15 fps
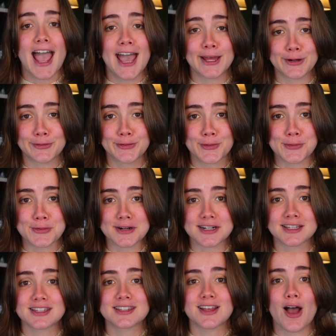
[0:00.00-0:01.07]
And of
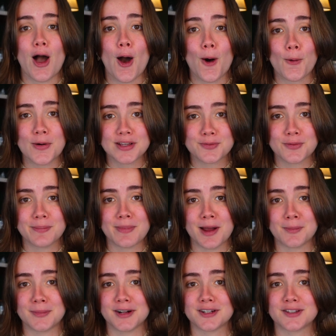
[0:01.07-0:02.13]
course, always remember